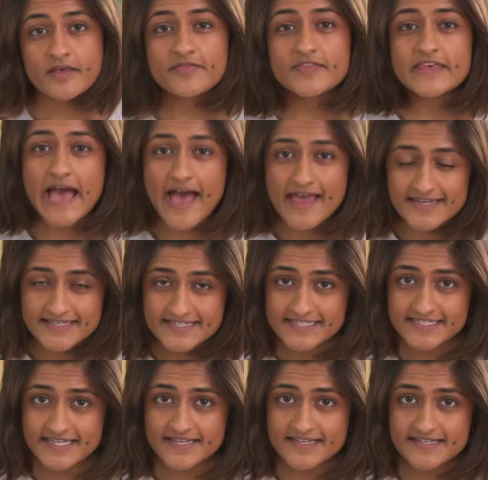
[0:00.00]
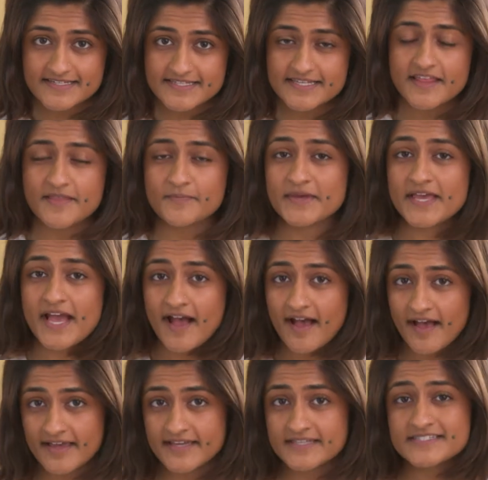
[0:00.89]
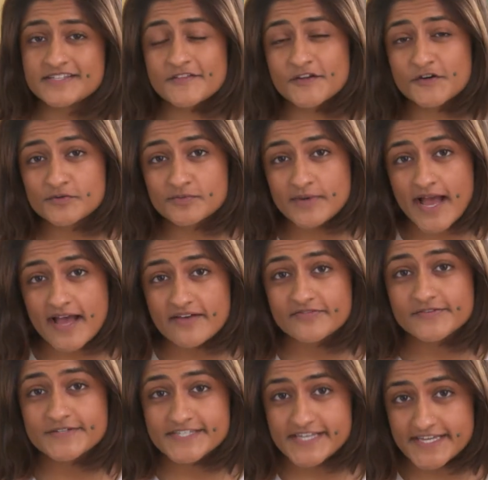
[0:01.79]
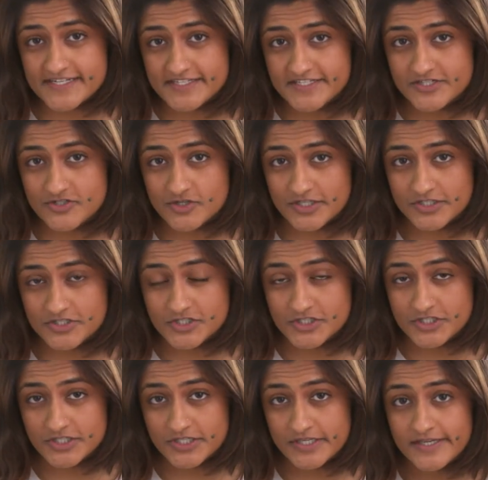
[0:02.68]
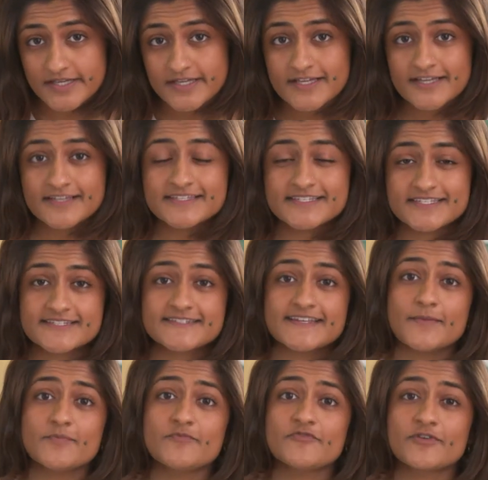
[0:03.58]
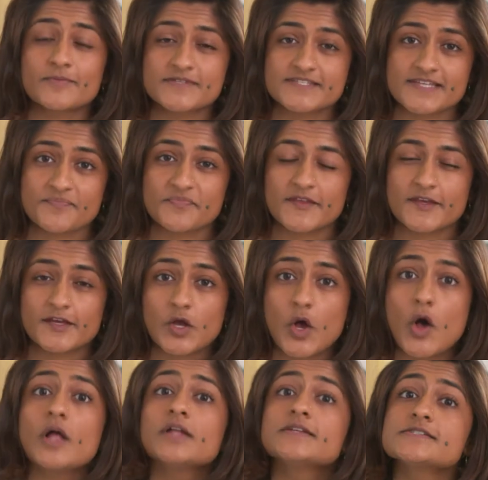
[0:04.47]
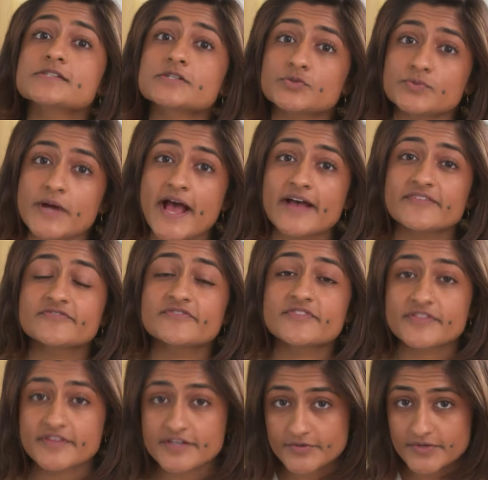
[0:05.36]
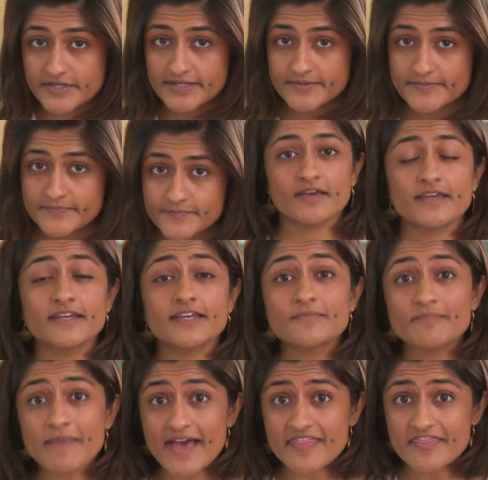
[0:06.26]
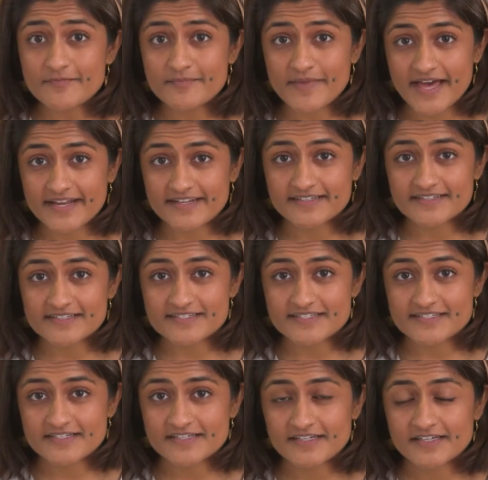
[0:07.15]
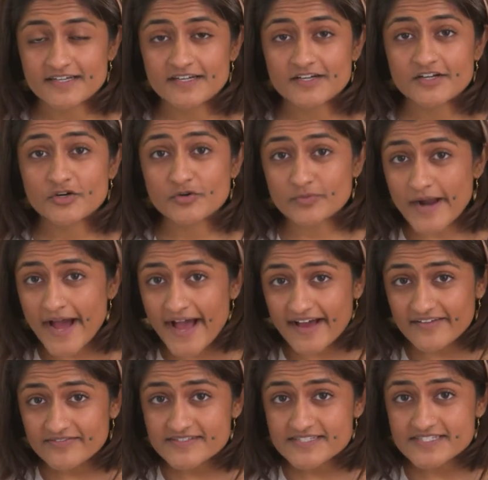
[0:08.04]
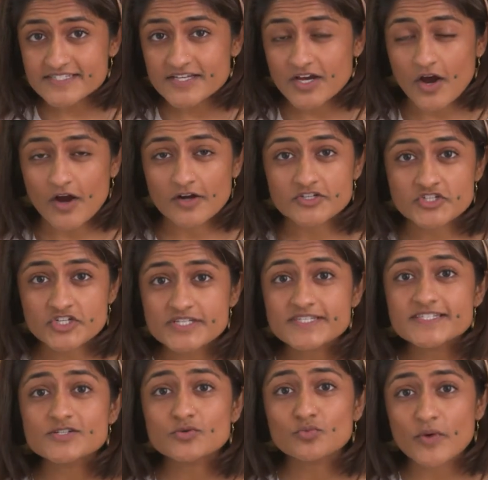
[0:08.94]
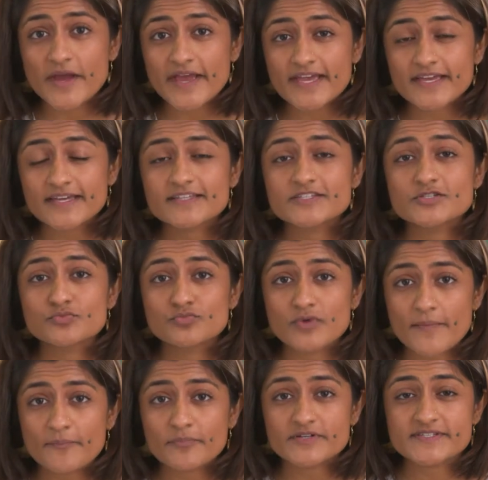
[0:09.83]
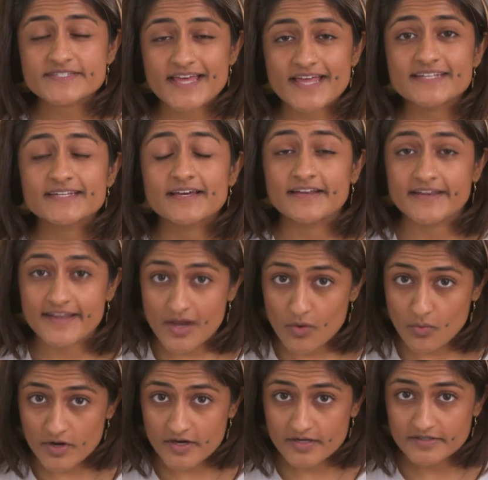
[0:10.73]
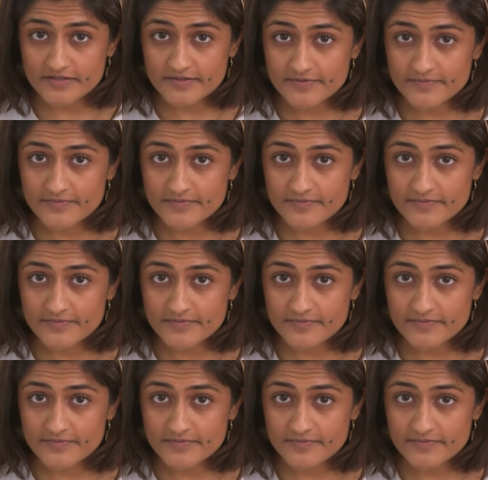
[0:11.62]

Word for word: The ideas behind the graph data structure stem from something called graph theory. In mathematics, graphs are just a way to represent a network.